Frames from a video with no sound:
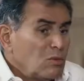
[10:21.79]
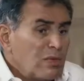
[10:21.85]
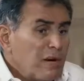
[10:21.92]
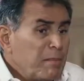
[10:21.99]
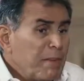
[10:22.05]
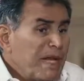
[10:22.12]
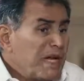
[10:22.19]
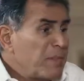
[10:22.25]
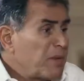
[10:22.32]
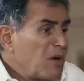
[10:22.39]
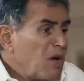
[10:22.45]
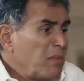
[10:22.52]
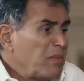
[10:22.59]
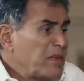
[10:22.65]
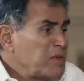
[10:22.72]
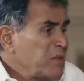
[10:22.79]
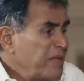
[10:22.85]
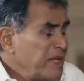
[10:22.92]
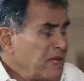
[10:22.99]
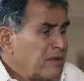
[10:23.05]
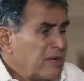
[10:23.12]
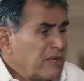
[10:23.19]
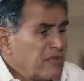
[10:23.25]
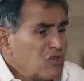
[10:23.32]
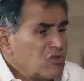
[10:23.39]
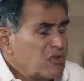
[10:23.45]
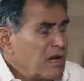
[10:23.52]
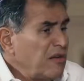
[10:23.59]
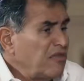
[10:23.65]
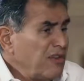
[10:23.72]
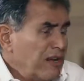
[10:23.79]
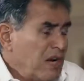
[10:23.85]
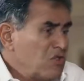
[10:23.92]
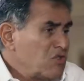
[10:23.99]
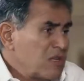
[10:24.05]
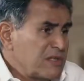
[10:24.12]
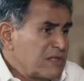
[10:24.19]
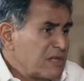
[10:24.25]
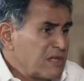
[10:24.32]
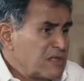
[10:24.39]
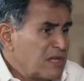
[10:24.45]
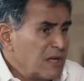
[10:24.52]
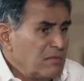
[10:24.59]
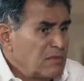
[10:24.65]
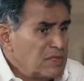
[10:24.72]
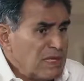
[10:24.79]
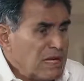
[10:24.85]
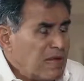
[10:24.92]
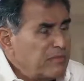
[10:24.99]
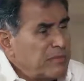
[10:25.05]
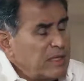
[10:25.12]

There are many problems with the traditional financial systems, and I've